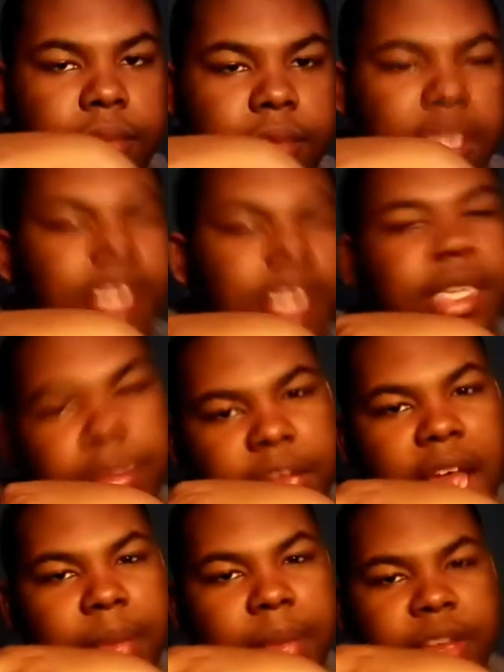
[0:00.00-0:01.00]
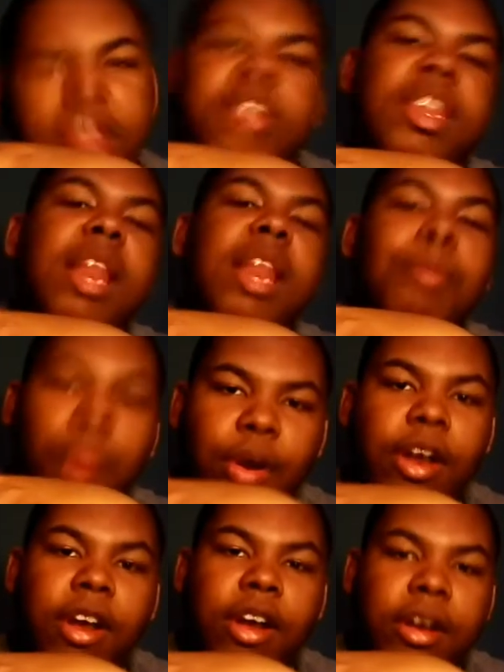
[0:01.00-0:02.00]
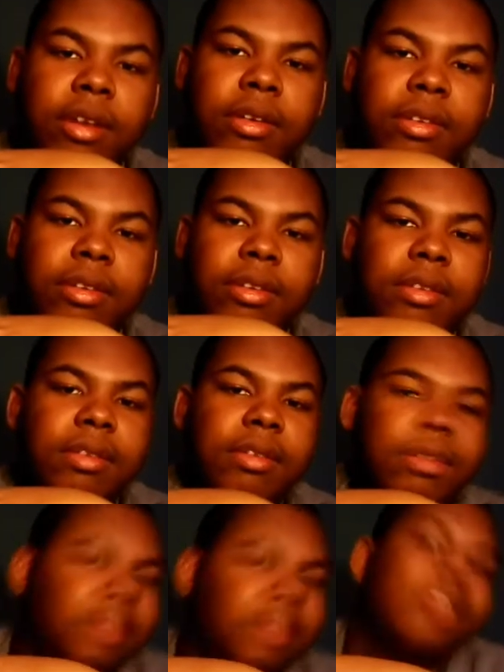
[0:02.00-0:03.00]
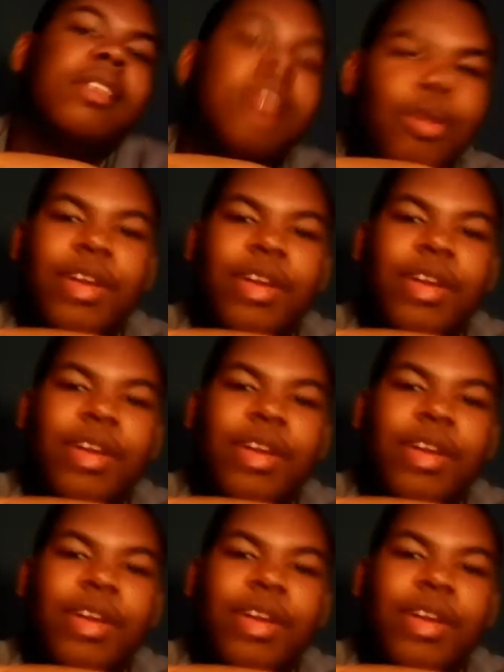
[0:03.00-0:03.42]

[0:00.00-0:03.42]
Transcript: Because sometimes you just need a border. Who